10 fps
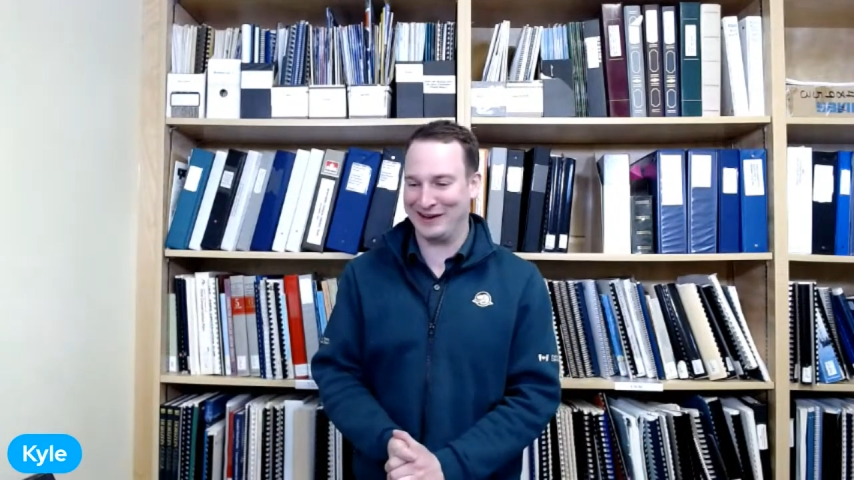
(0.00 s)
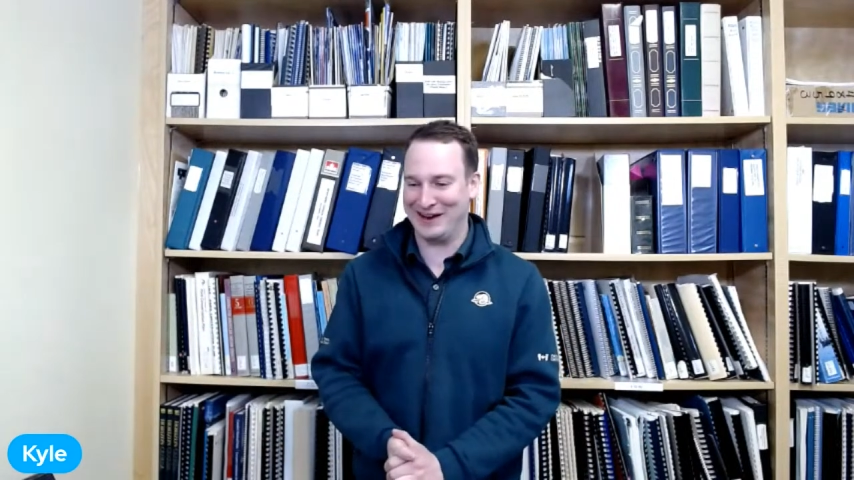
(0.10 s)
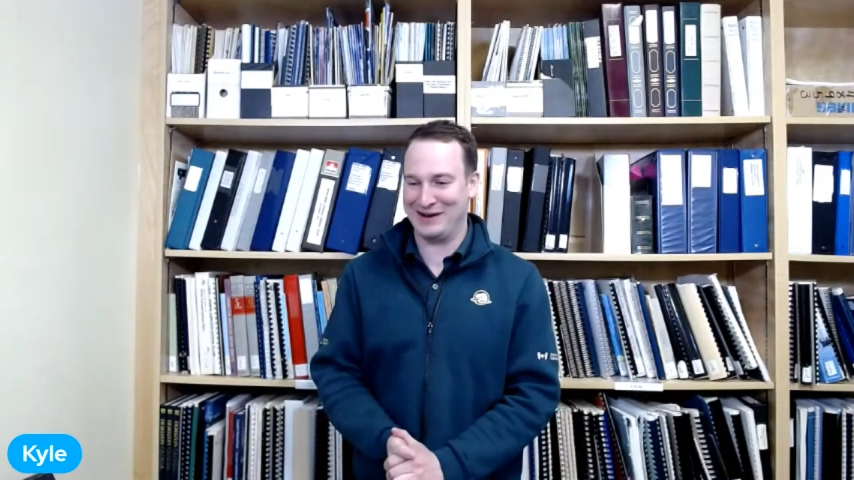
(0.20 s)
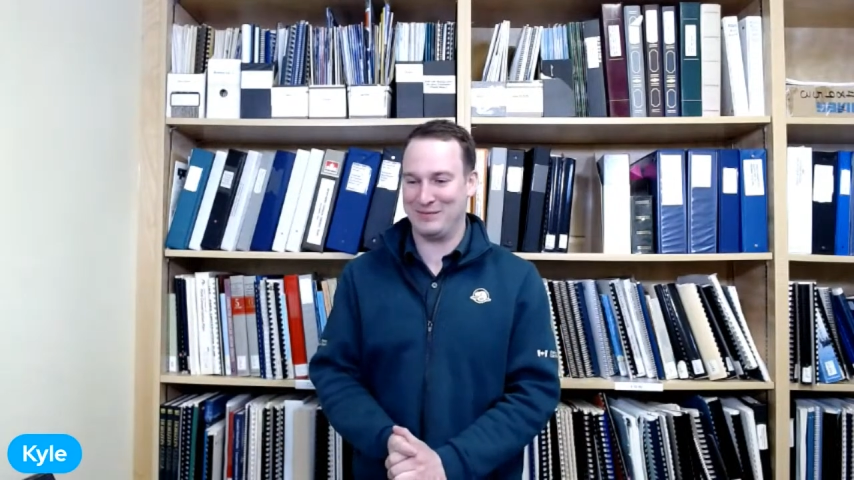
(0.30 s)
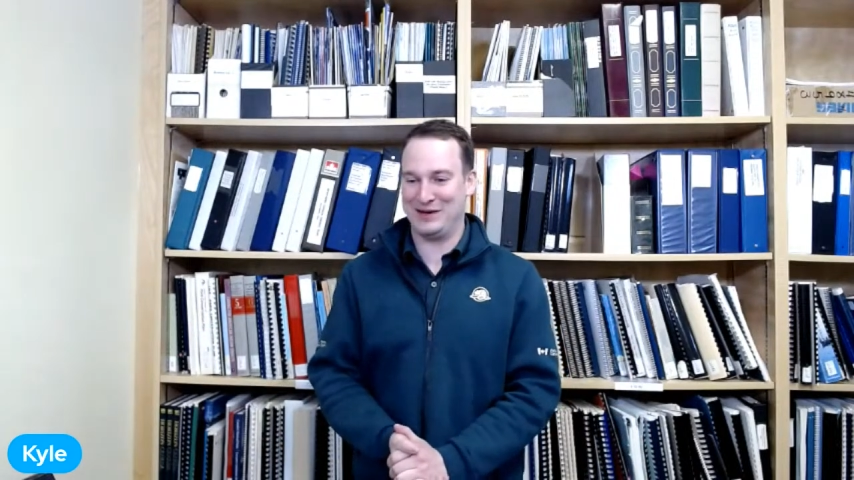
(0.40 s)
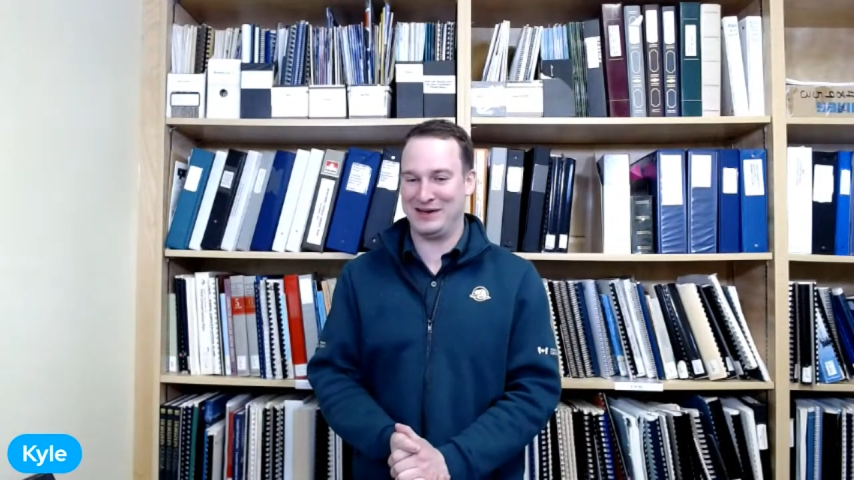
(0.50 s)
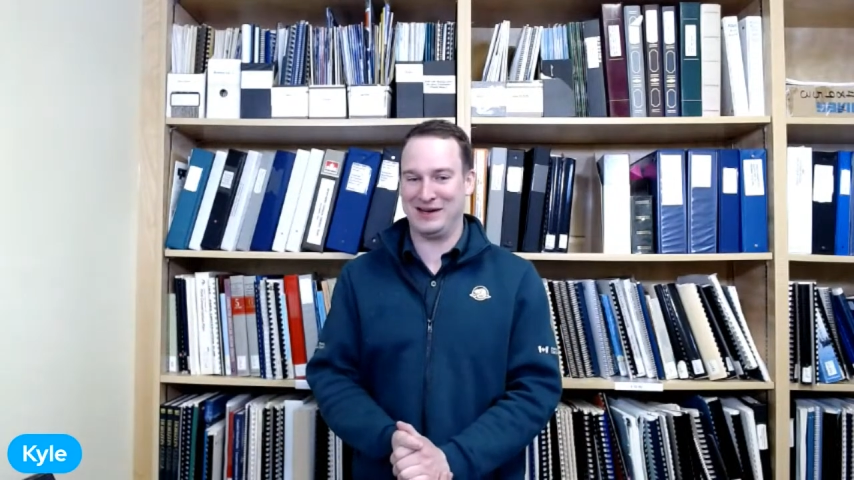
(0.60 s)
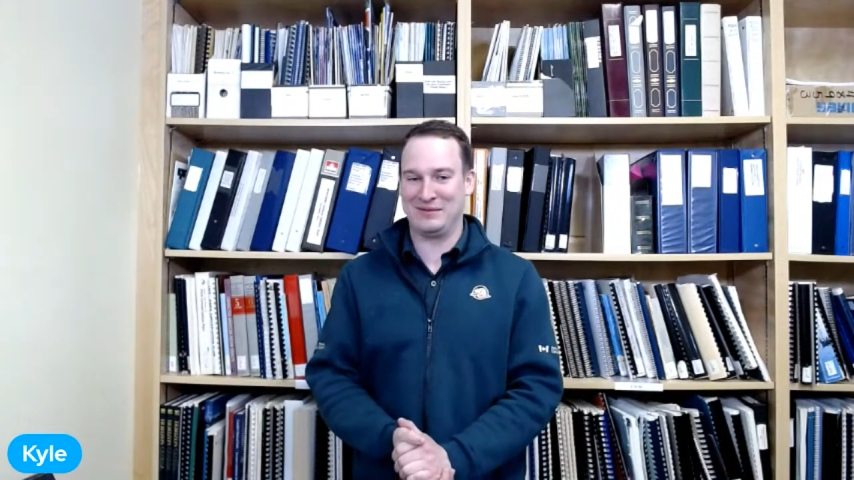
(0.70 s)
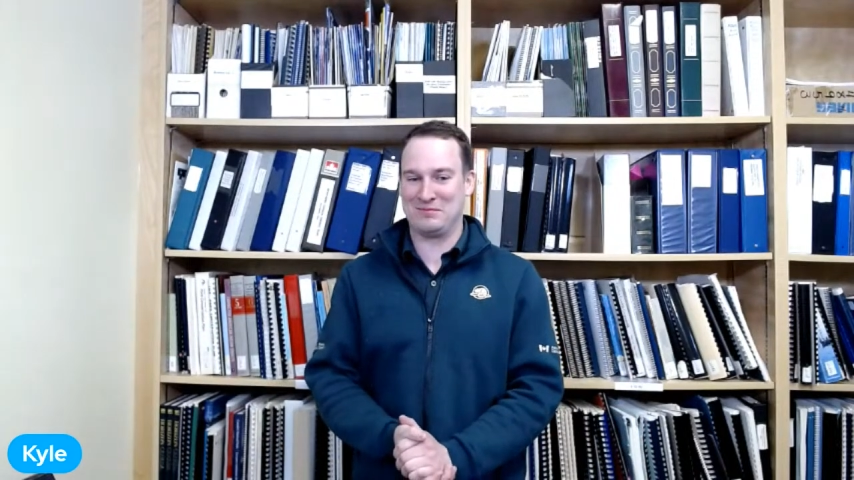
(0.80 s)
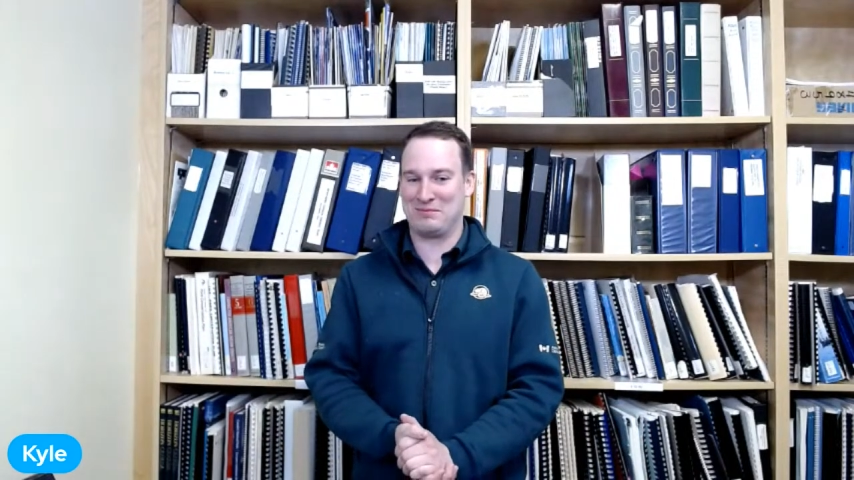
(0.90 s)
and be
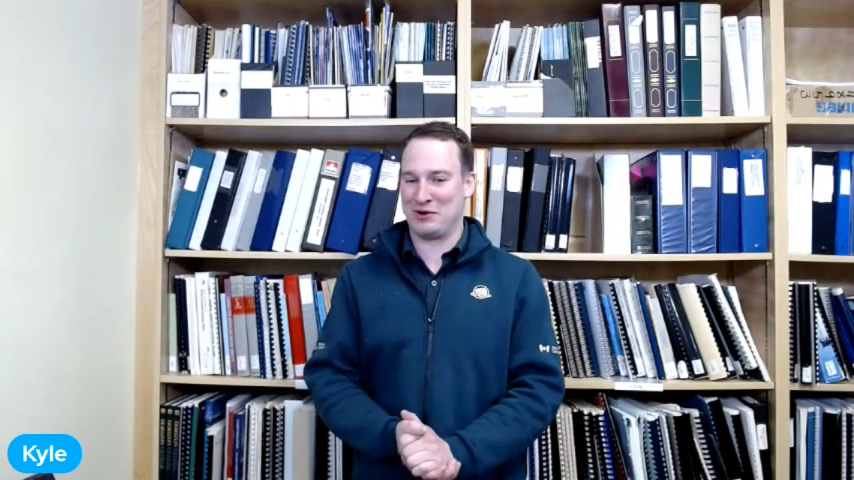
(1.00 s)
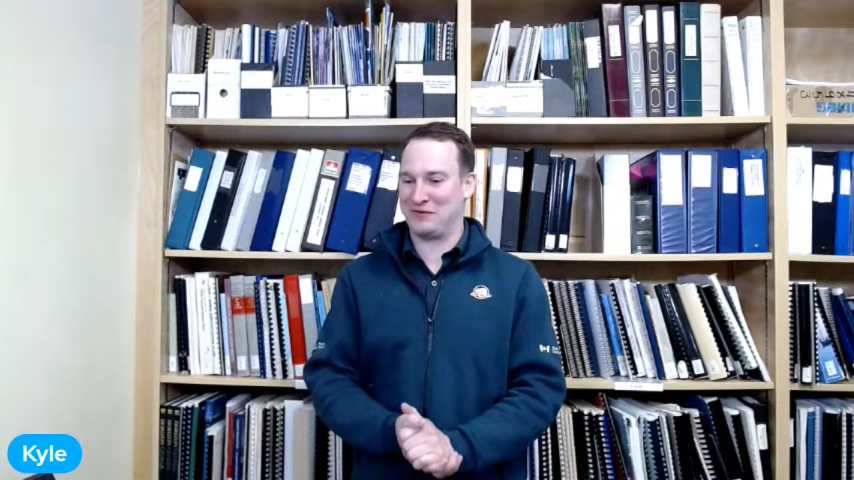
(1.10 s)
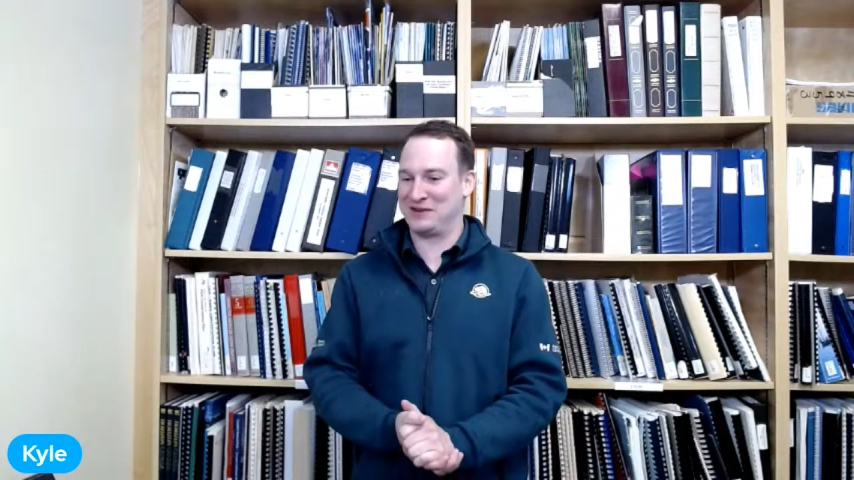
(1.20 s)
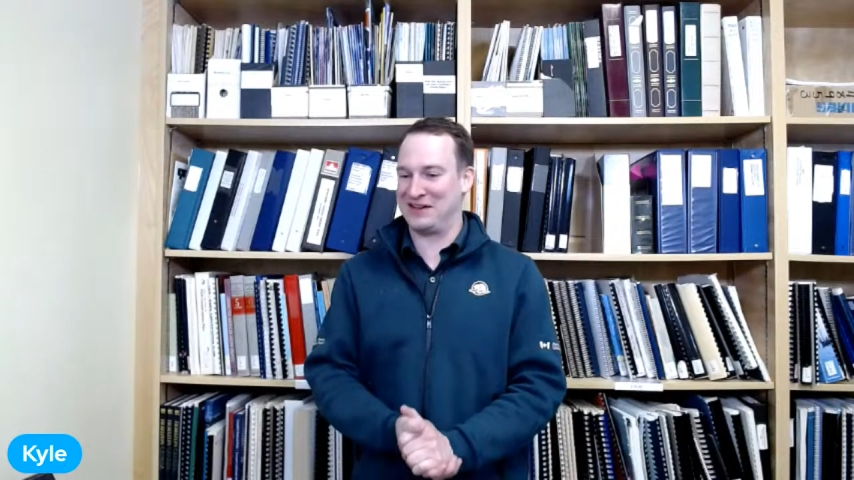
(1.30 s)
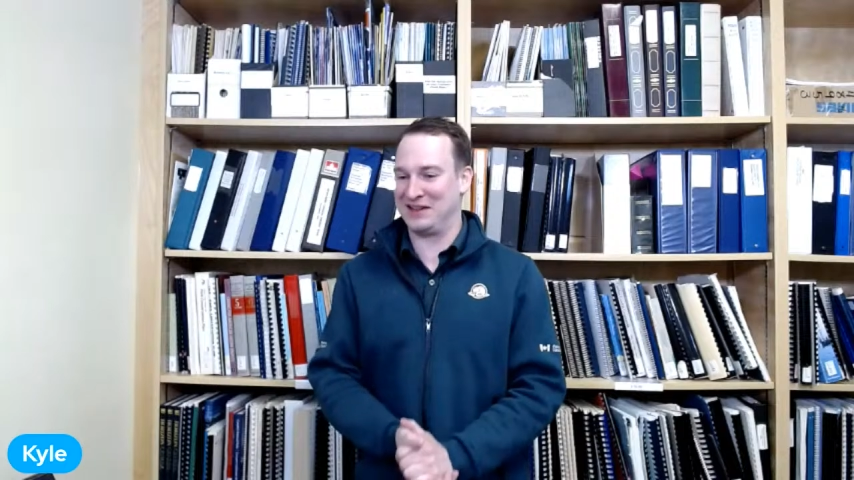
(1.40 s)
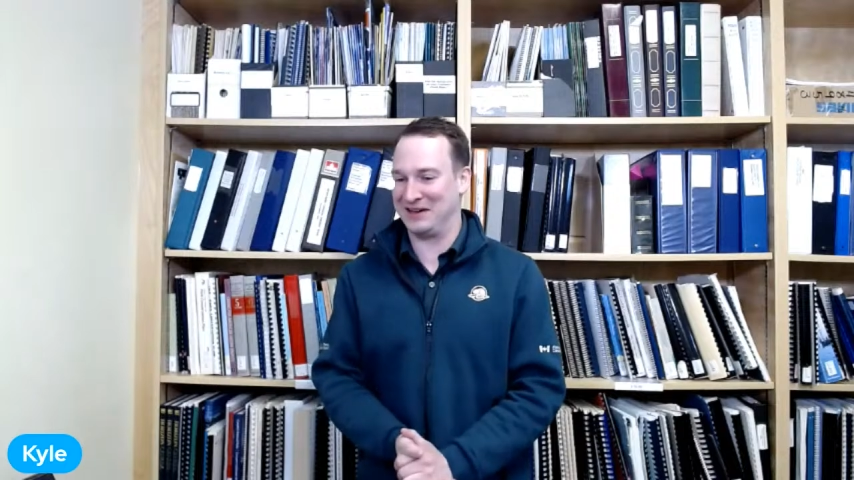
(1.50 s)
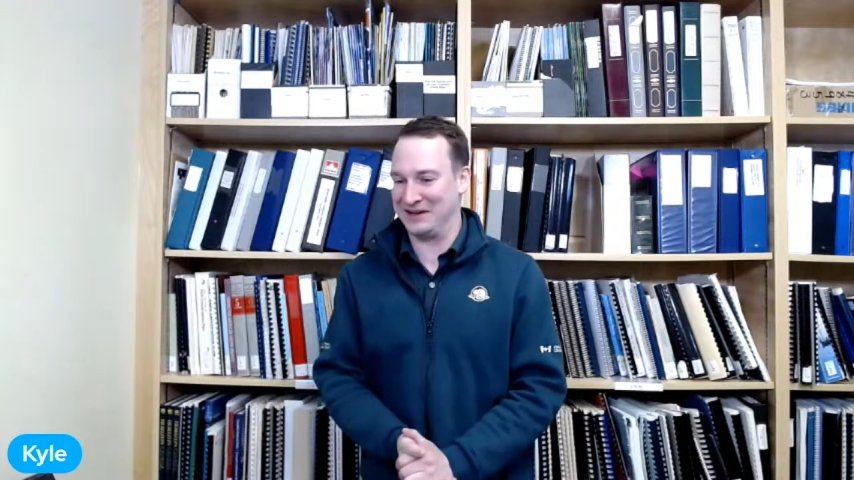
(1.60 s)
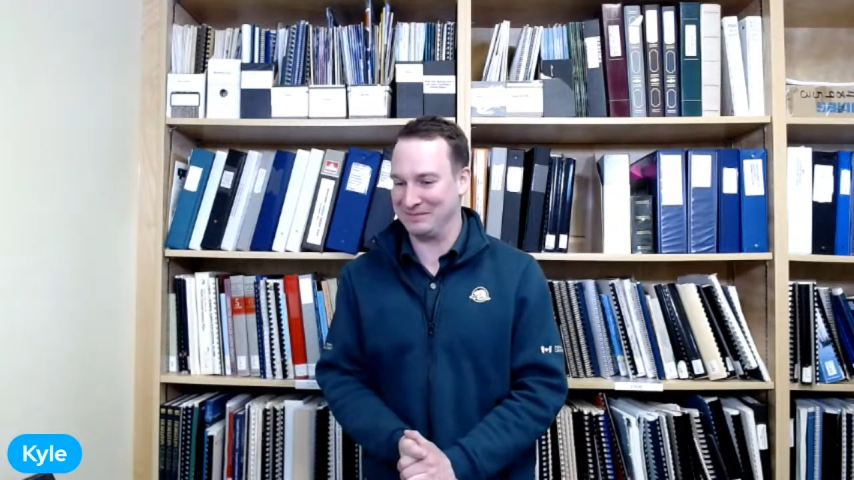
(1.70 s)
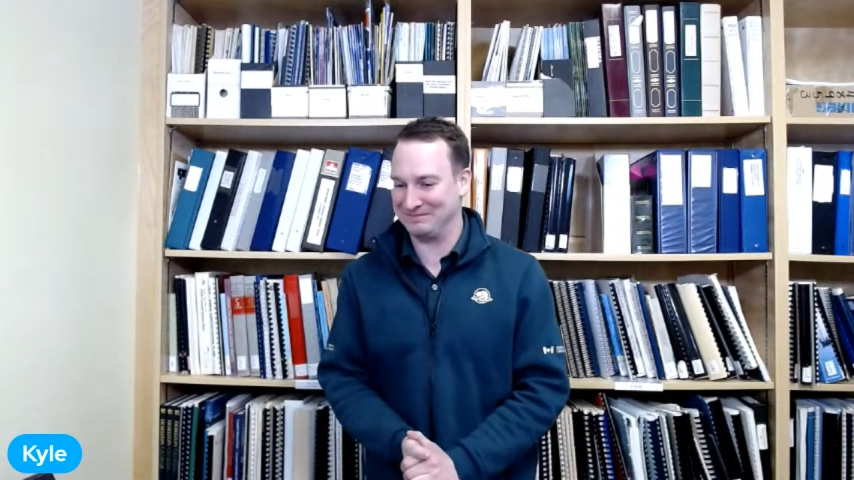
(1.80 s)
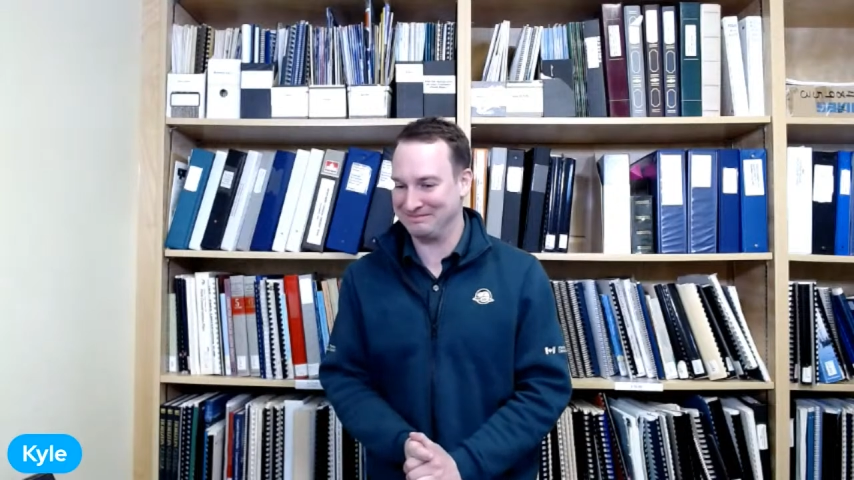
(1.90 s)
in perfect daylight.